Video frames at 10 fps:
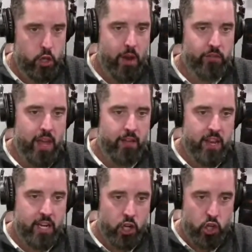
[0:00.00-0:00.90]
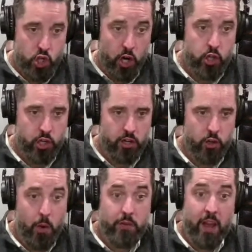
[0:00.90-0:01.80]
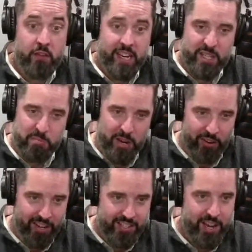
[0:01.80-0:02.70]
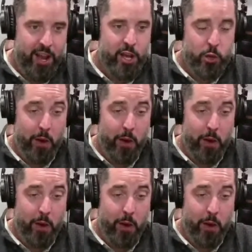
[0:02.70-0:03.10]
you have to have a conjunction. You have to have an experience.